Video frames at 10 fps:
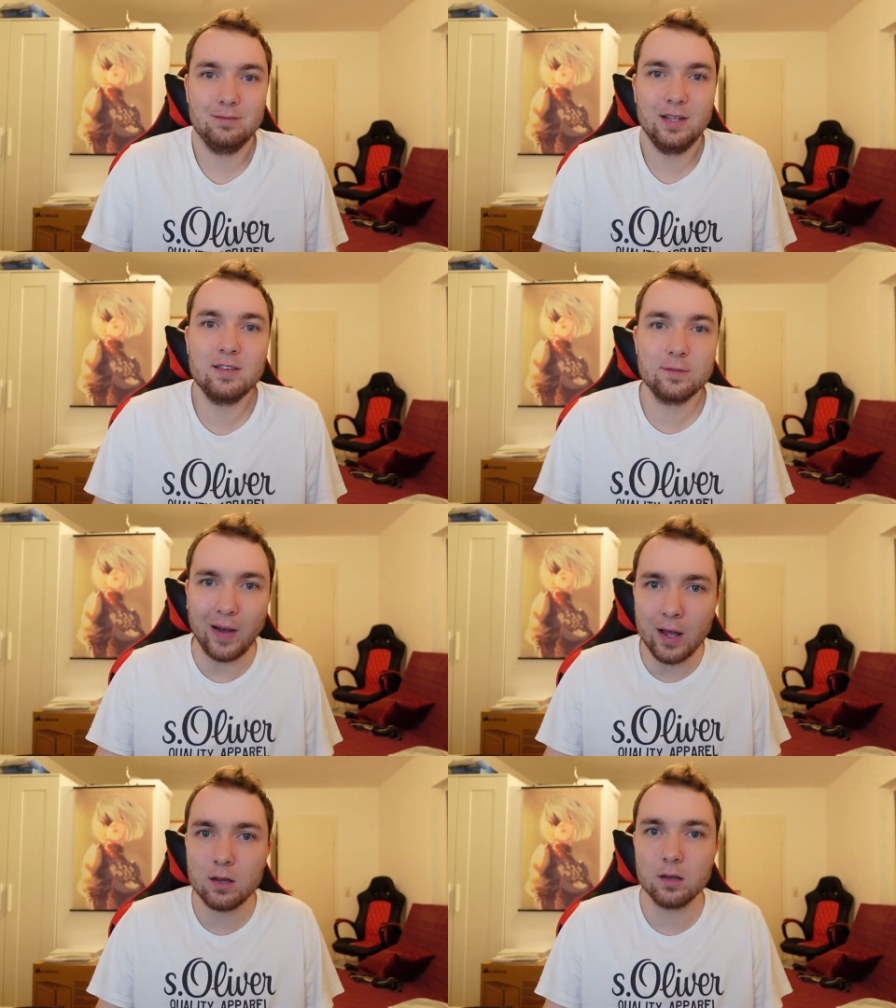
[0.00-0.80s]
It's
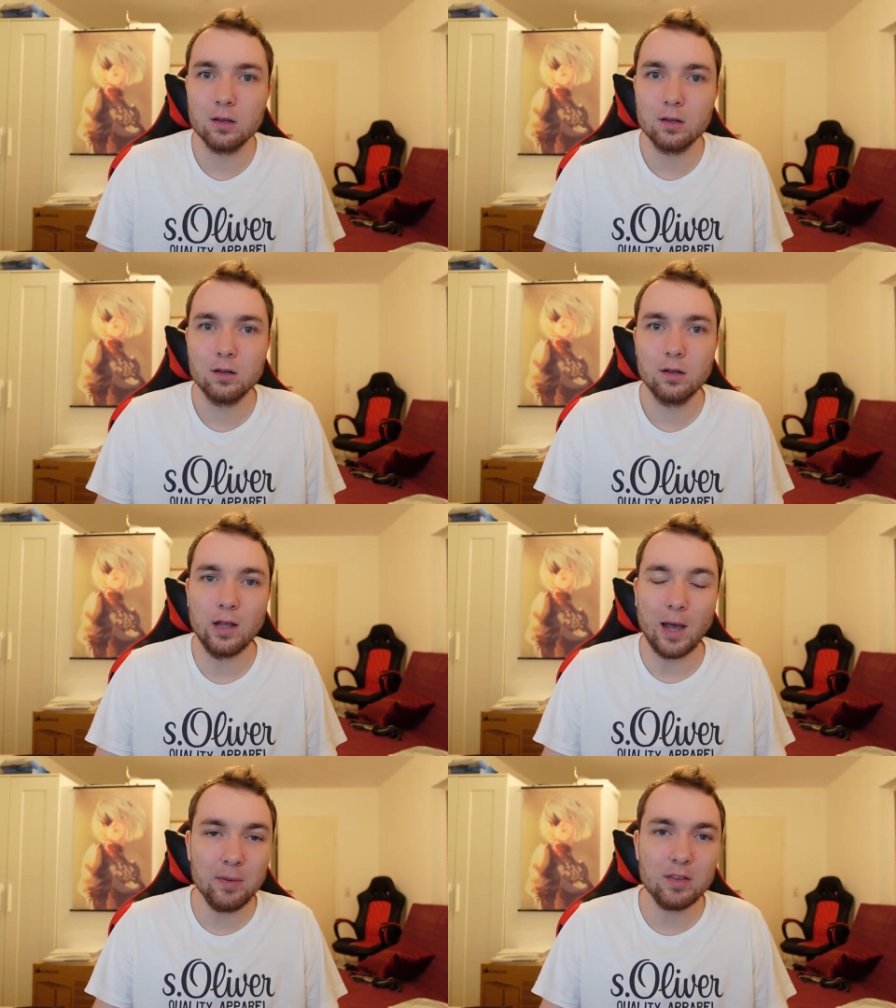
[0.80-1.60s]
fun.
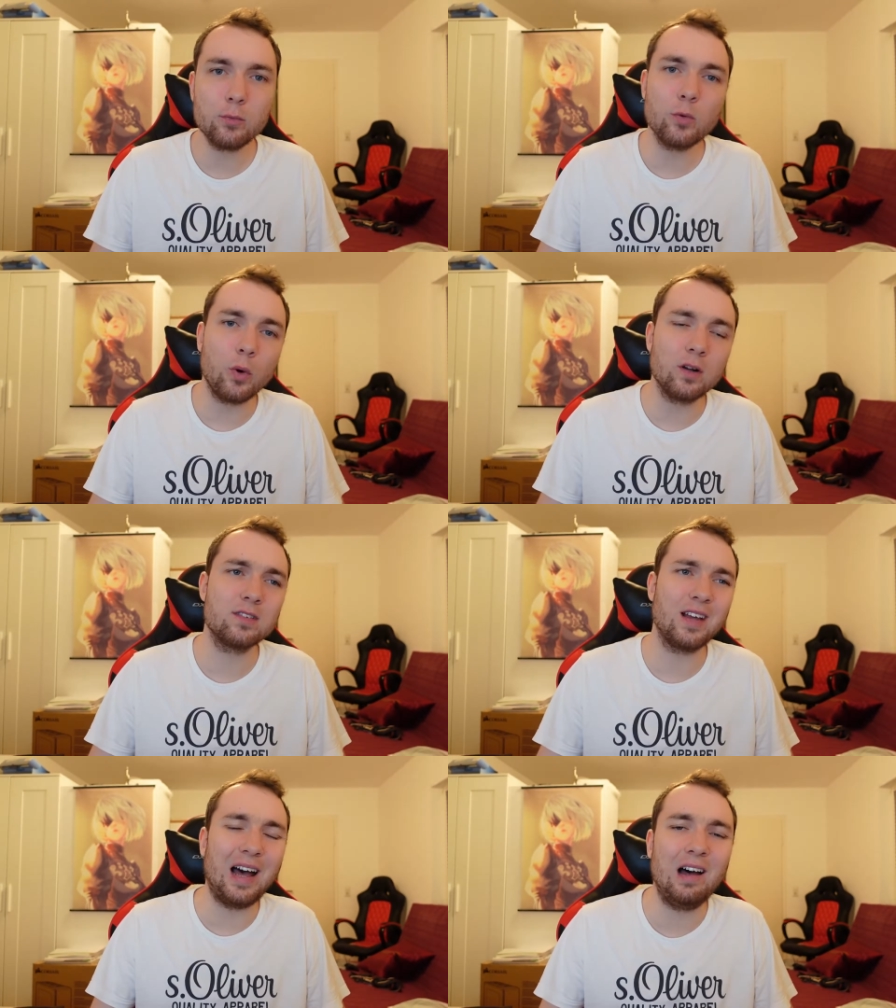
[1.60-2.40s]
I mean, the
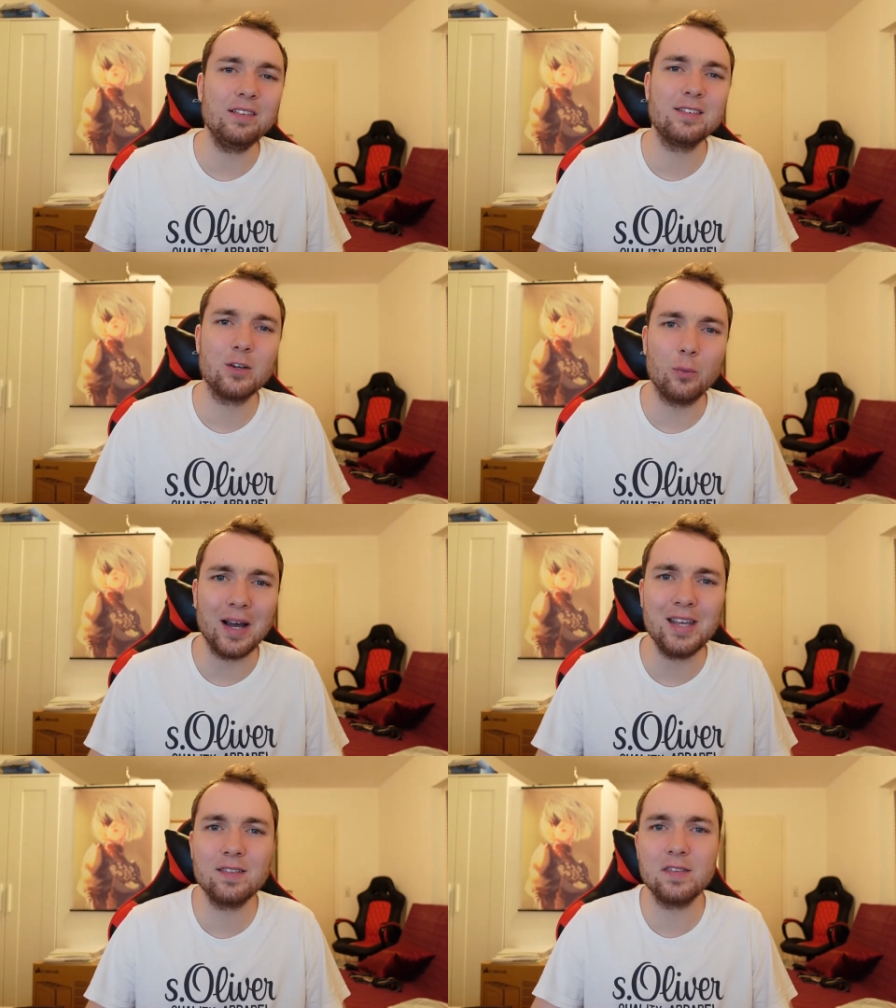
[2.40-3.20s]
rewards aren't
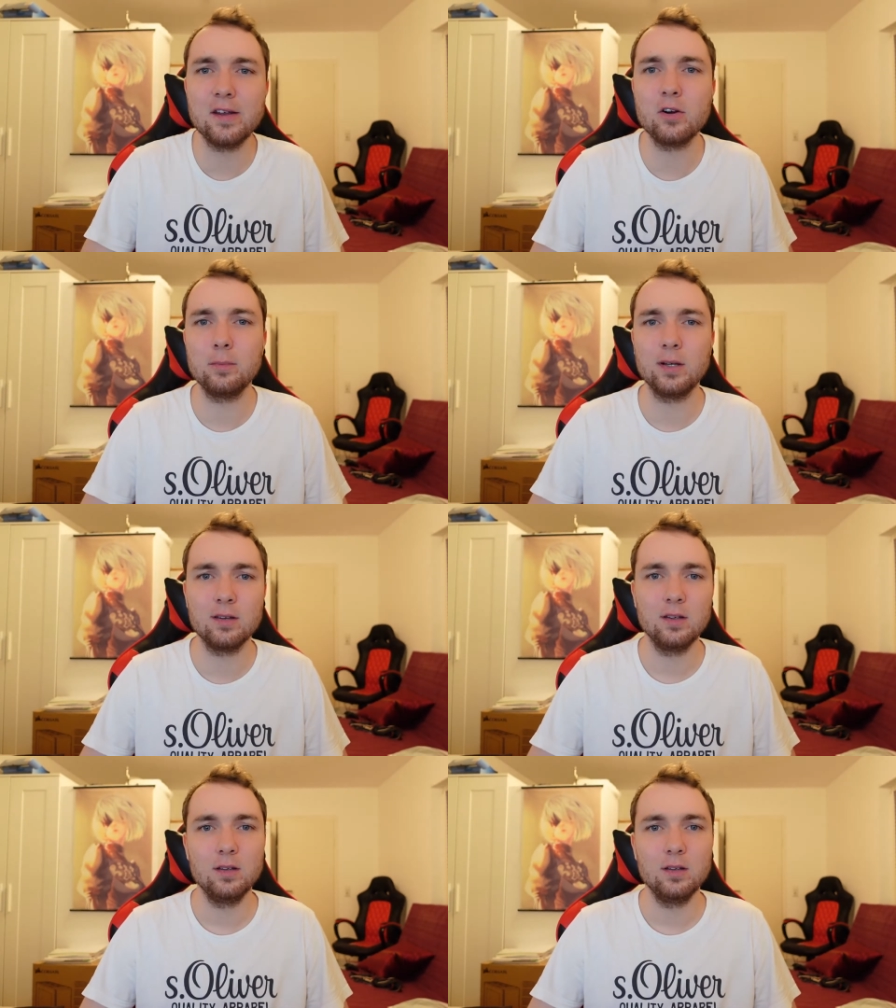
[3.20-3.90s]
quite there, but